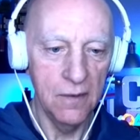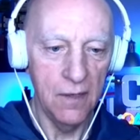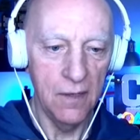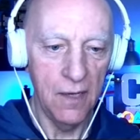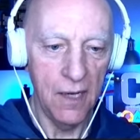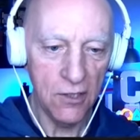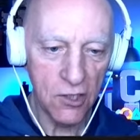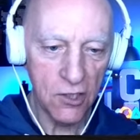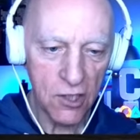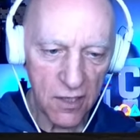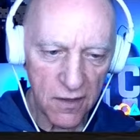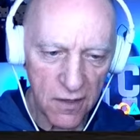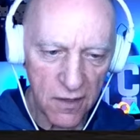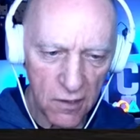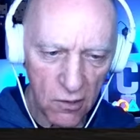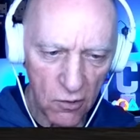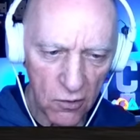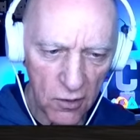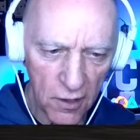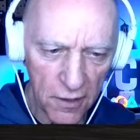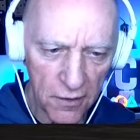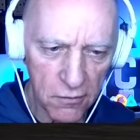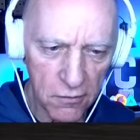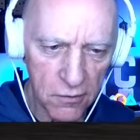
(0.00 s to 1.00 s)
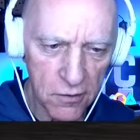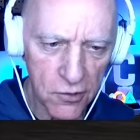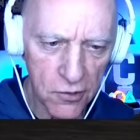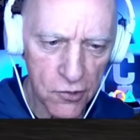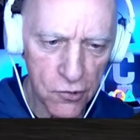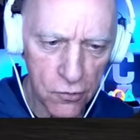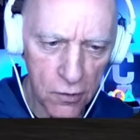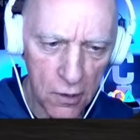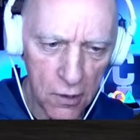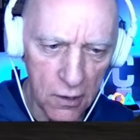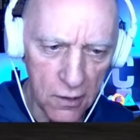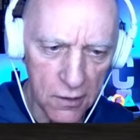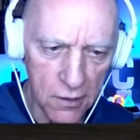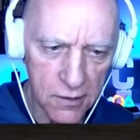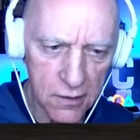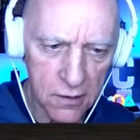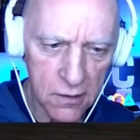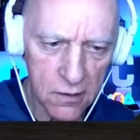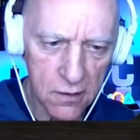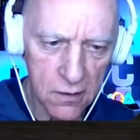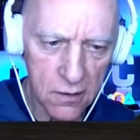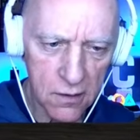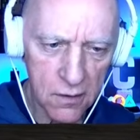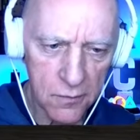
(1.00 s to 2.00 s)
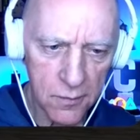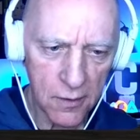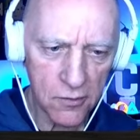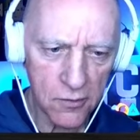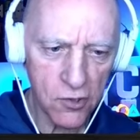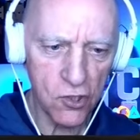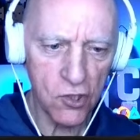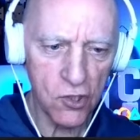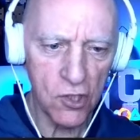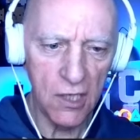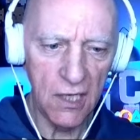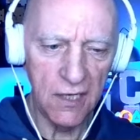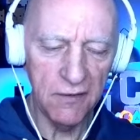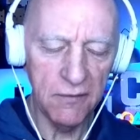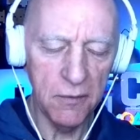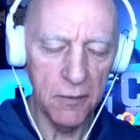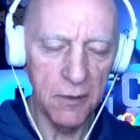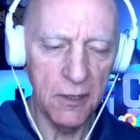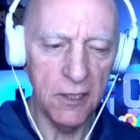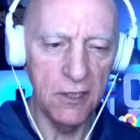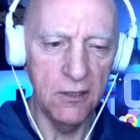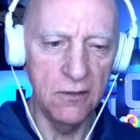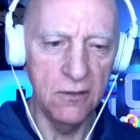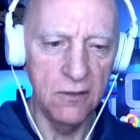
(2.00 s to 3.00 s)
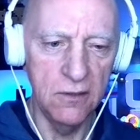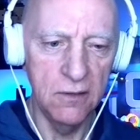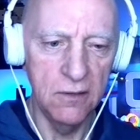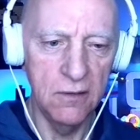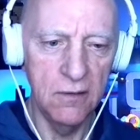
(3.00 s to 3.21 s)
Actually, they look like they're on the toilet. Perhaps I should leave them alone.